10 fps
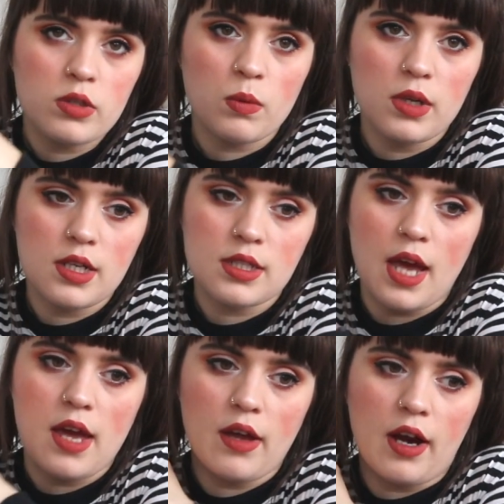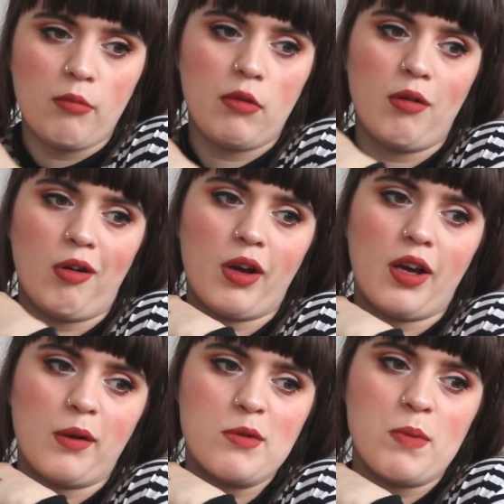also wanted to say that I'm no longer
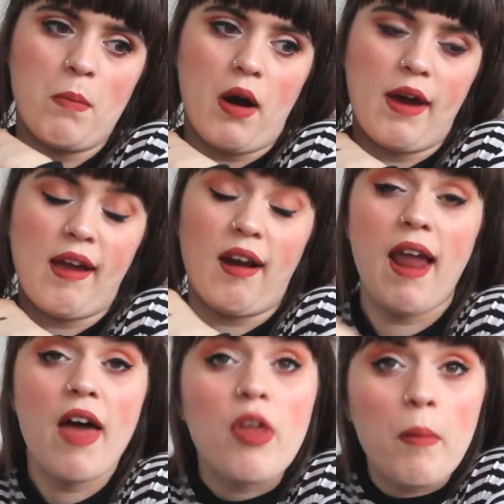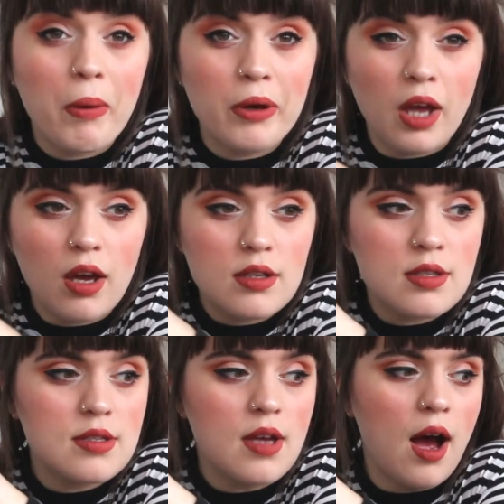going to be buying leather
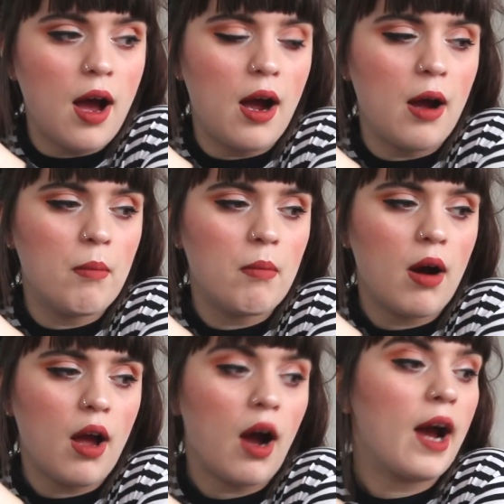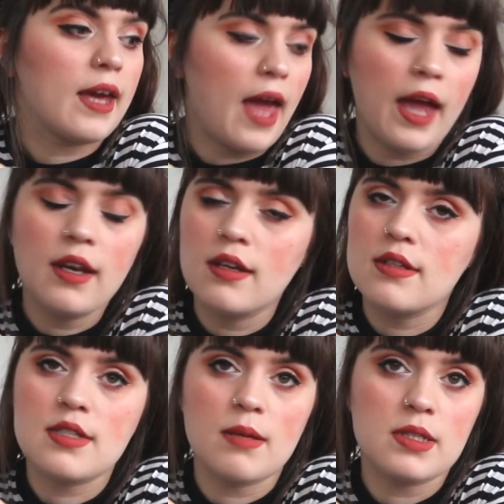products. Again,
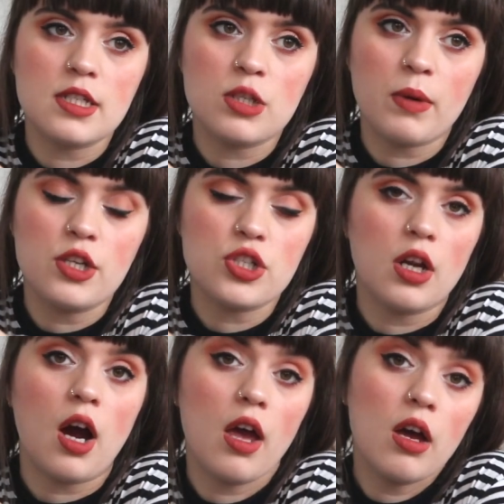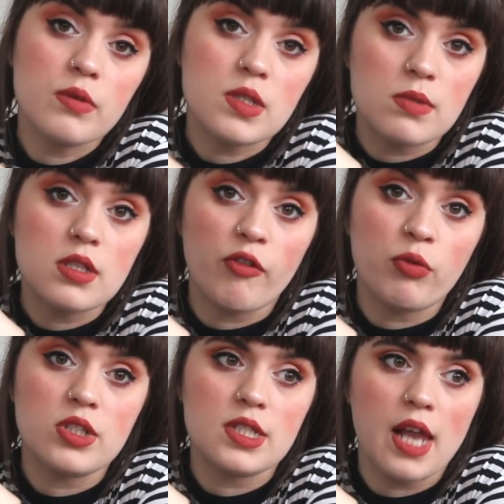similar situation. I own some stuff
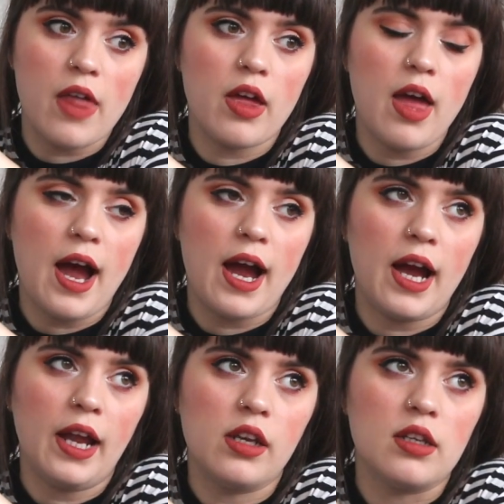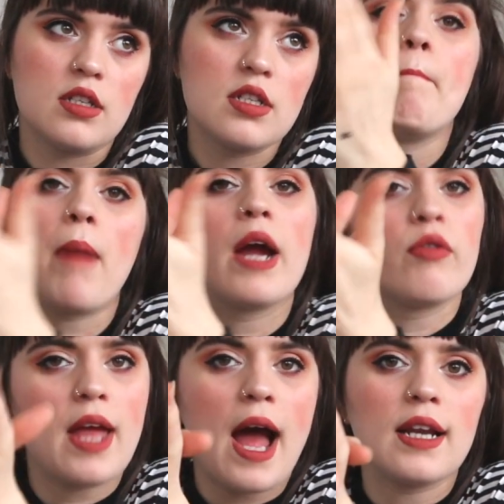which is leather, and my
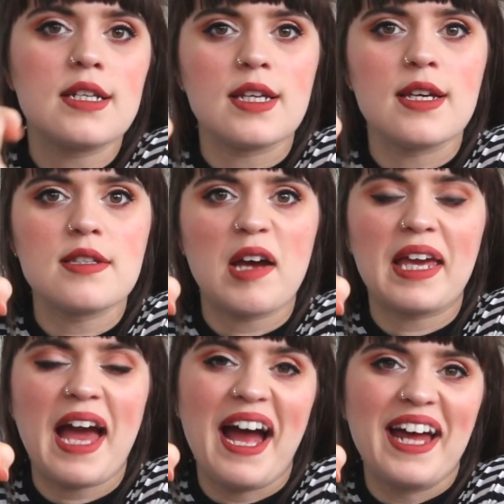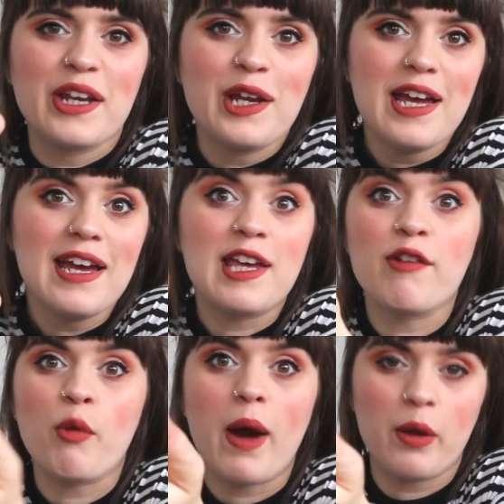reality is I can't
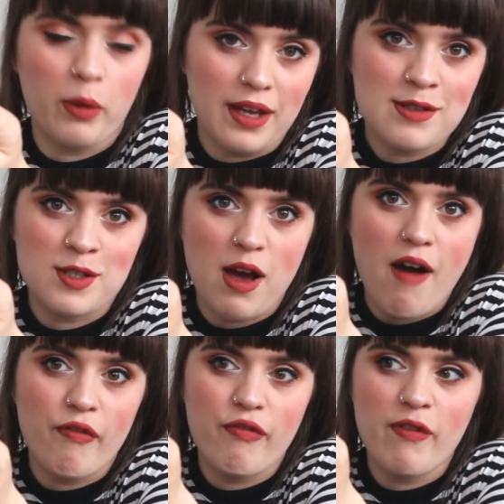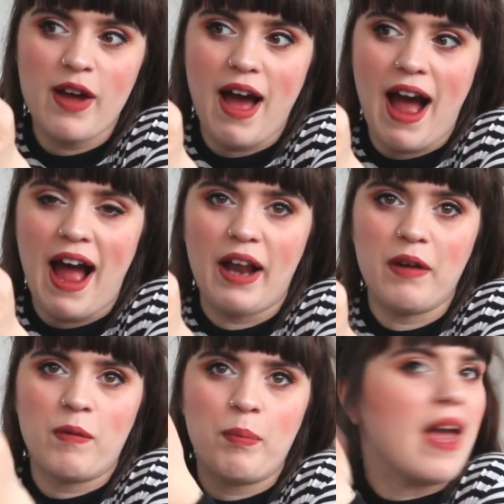give away all that stuff
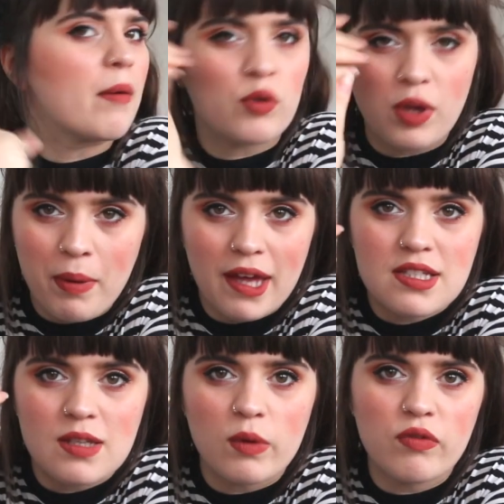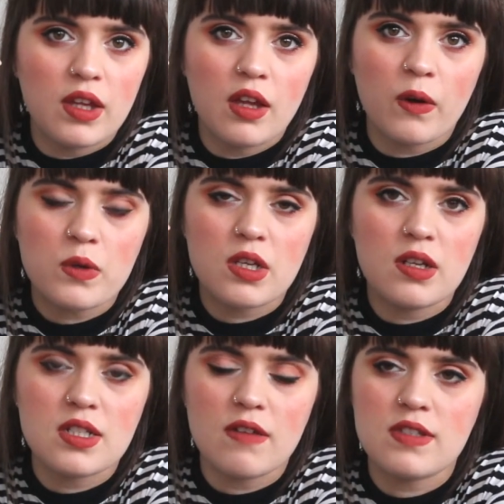and be able to replace it with vegan
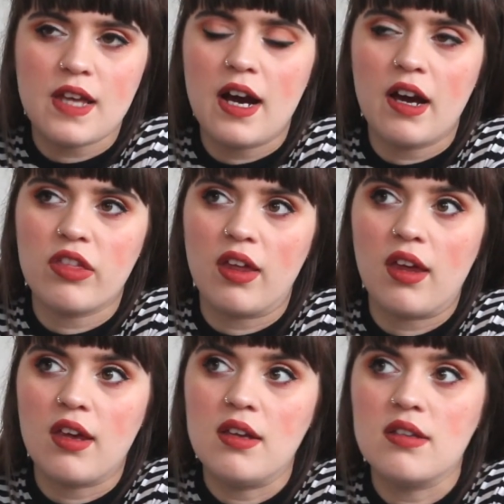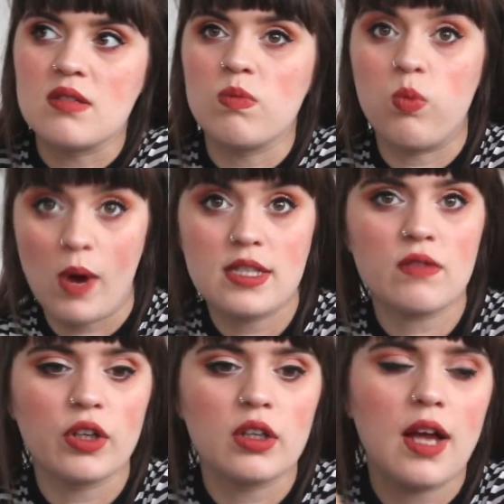alternatives. That I think is
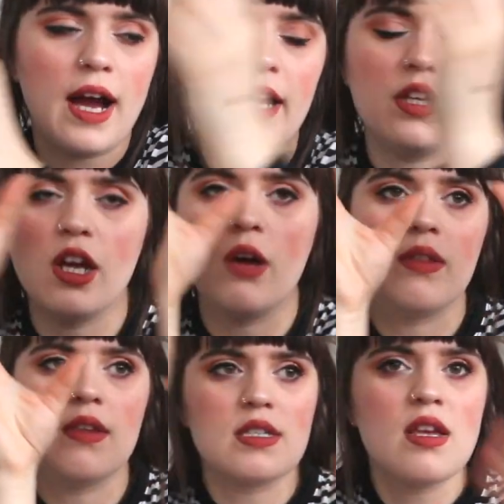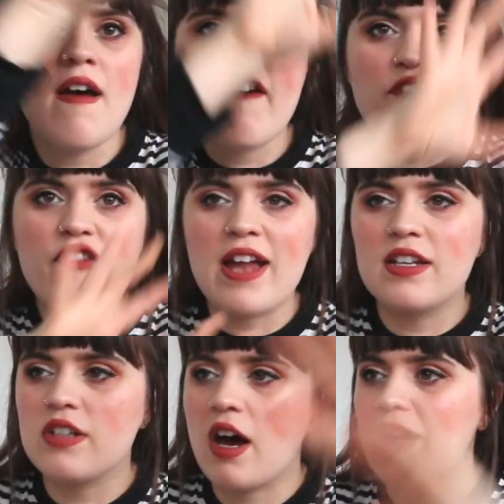wasteful. And you know, in this
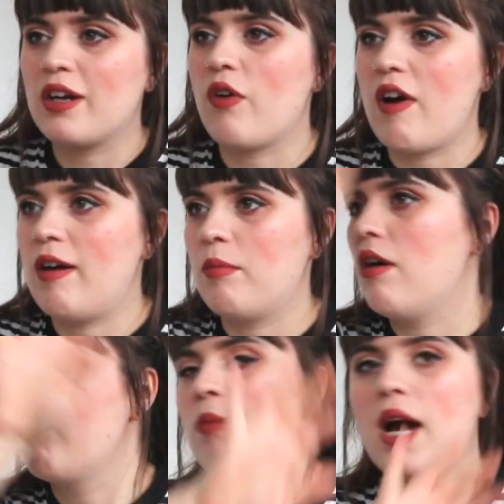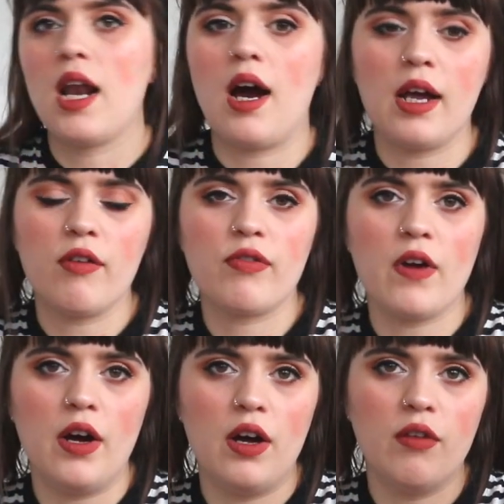Venn diagram of my life
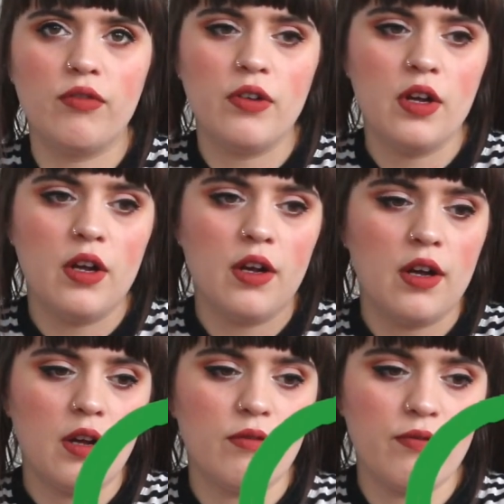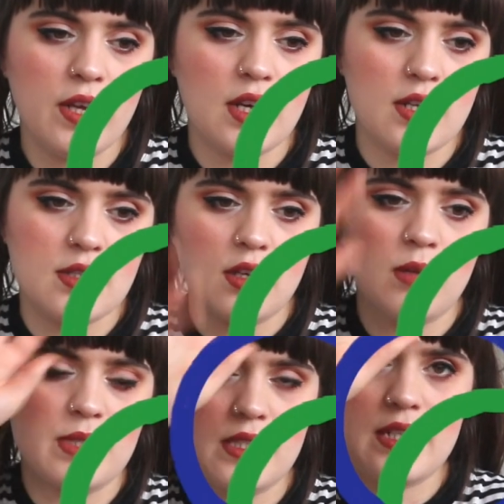of
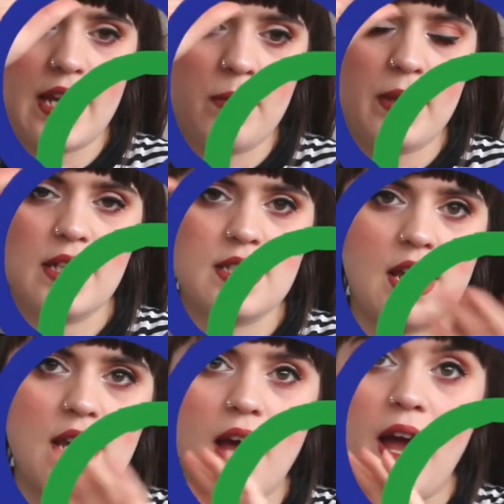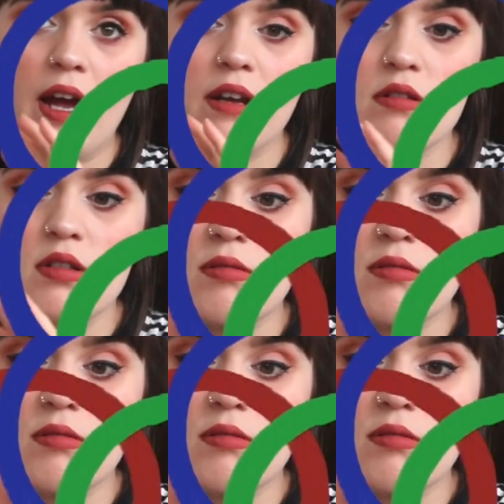veganism, sustainability, and